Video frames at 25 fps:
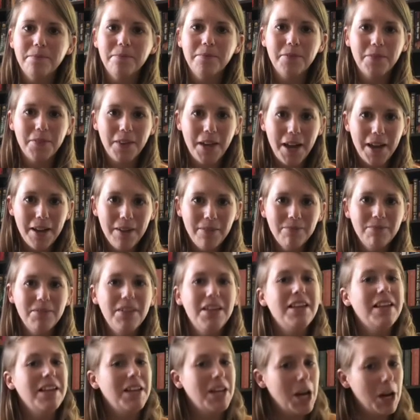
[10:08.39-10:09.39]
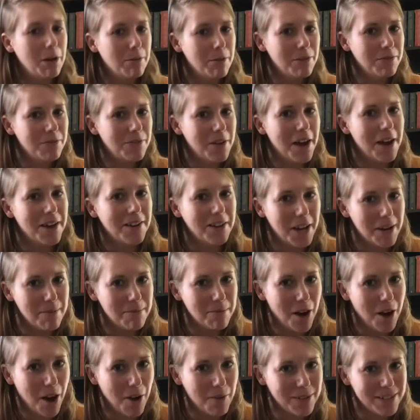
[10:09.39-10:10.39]
Okay? It'll be fun, I
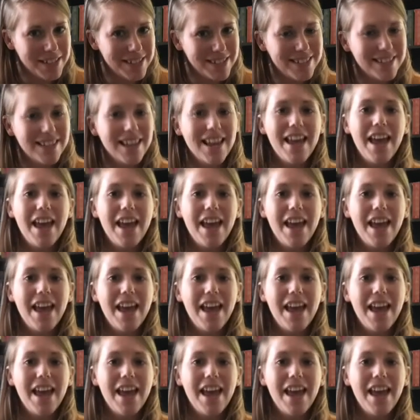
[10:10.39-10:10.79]
promise.